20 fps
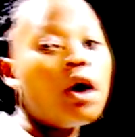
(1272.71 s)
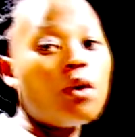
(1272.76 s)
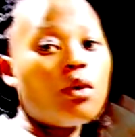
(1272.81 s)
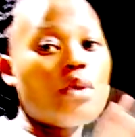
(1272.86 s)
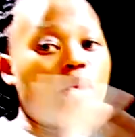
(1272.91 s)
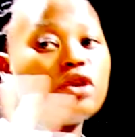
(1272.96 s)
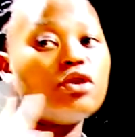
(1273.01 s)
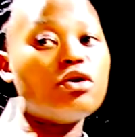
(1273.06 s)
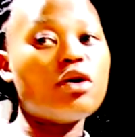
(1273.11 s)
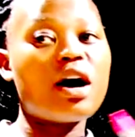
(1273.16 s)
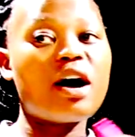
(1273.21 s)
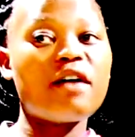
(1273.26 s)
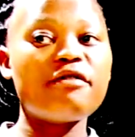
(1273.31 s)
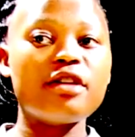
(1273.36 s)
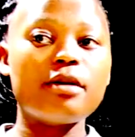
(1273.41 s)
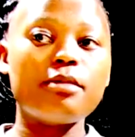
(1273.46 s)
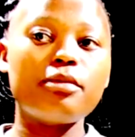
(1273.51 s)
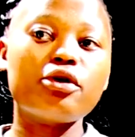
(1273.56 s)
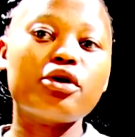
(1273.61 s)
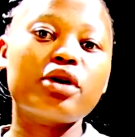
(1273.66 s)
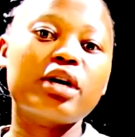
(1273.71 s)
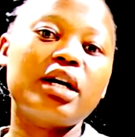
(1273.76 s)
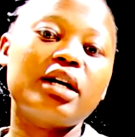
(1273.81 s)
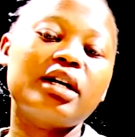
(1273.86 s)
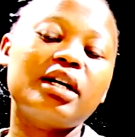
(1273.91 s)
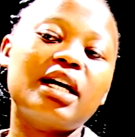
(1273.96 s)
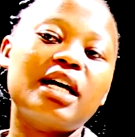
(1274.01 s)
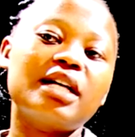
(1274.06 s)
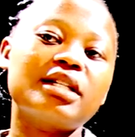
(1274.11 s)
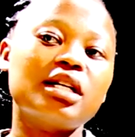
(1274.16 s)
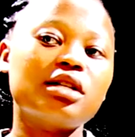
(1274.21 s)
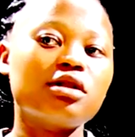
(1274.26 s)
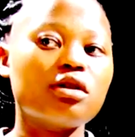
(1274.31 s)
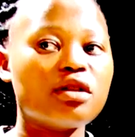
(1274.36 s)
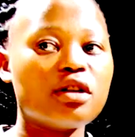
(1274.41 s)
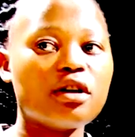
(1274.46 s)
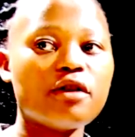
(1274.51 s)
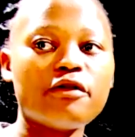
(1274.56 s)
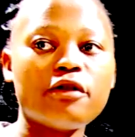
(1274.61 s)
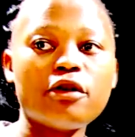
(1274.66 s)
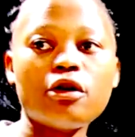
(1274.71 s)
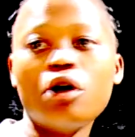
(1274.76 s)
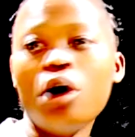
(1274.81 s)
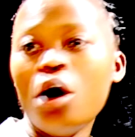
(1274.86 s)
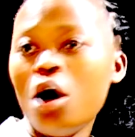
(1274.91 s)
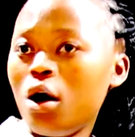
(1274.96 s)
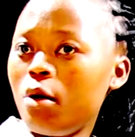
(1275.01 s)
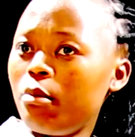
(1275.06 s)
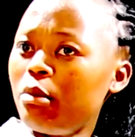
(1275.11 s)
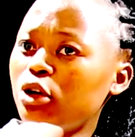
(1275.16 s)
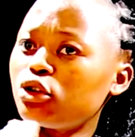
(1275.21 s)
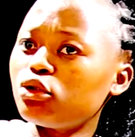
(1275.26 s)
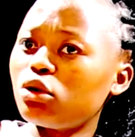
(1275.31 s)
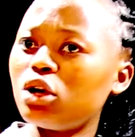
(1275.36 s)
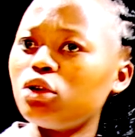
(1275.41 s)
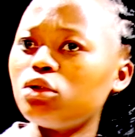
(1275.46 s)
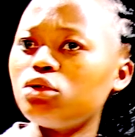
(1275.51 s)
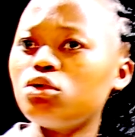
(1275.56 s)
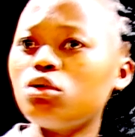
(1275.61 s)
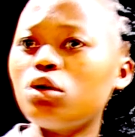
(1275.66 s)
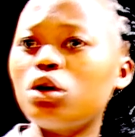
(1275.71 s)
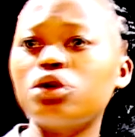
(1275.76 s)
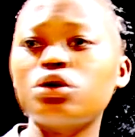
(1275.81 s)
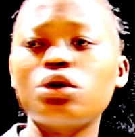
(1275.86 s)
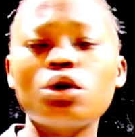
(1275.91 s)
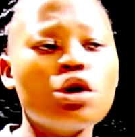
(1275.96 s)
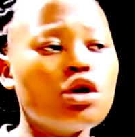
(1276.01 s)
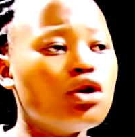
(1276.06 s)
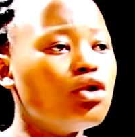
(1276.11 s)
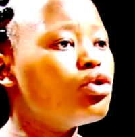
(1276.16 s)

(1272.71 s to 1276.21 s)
When you have the broken glasses on the floor, make sure you do what?